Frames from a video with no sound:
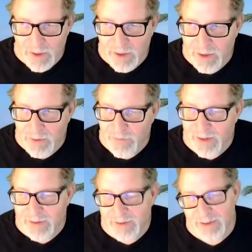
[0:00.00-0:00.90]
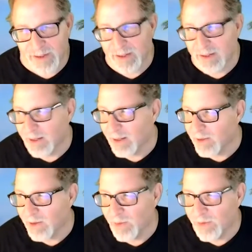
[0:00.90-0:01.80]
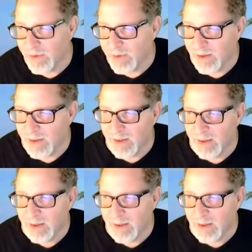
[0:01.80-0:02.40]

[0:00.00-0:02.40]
Uh, in fact, uh, I don't know, was it uh,